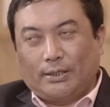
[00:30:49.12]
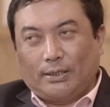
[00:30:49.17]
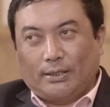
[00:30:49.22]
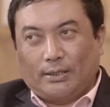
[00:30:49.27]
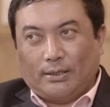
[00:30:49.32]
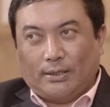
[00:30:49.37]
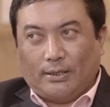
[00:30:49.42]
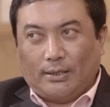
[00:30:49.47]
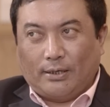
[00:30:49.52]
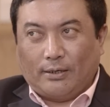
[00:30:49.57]
that
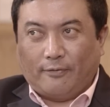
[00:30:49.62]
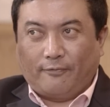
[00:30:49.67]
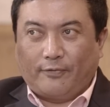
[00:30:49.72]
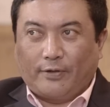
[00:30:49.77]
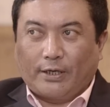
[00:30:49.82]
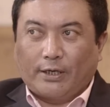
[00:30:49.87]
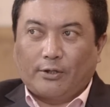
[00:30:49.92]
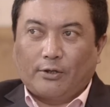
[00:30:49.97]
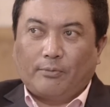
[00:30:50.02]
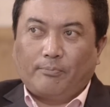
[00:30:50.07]
I have
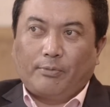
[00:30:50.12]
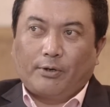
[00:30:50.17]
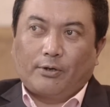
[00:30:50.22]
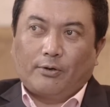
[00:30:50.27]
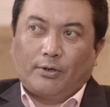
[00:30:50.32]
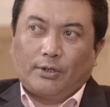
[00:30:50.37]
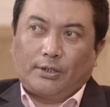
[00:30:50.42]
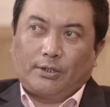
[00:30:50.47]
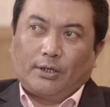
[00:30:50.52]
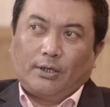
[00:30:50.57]
taken up,
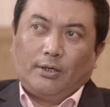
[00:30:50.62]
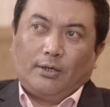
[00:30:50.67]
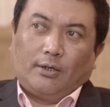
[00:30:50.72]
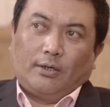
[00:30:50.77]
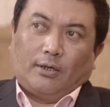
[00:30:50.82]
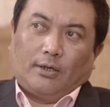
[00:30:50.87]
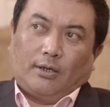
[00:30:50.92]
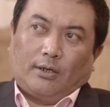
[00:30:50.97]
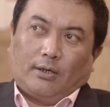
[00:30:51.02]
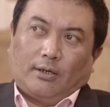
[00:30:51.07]
because
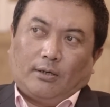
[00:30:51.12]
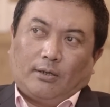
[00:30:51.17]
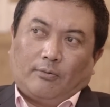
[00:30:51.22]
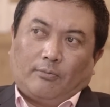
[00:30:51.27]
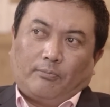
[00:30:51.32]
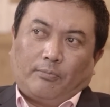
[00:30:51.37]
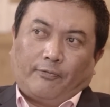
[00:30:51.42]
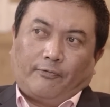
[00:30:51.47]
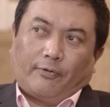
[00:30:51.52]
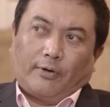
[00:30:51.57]

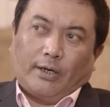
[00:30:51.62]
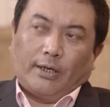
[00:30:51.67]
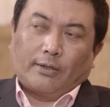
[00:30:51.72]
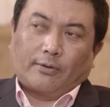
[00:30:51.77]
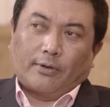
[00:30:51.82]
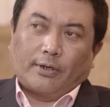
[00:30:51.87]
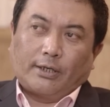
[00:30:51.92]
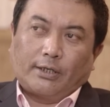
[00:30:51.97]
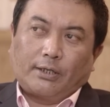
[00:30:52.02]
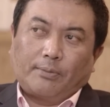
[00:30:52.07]
before
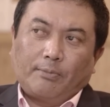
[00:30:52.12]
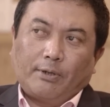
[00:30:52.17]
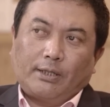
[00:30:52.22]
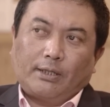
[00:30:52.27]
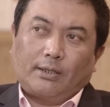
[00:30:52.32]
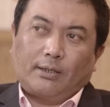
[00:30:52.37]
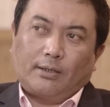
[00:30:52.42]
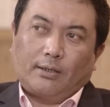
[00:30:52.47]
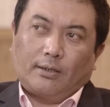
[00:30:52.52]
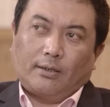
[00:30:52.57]
entering
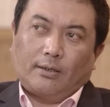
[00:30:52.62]
Smith,